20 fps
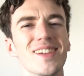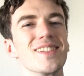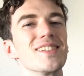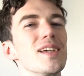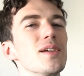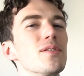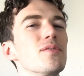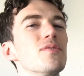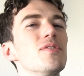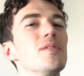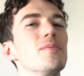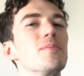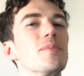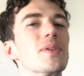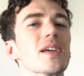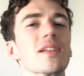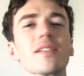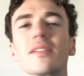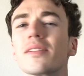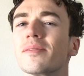take fit
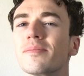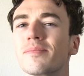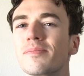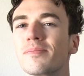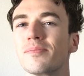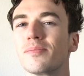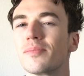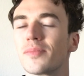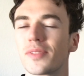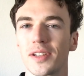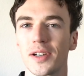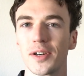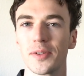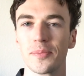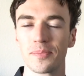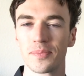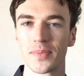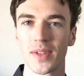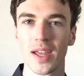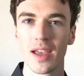pics. So
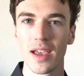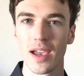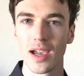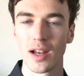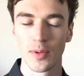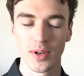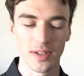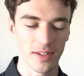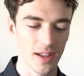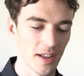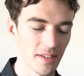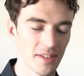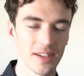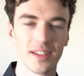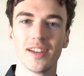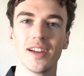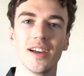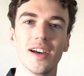anyways, guys,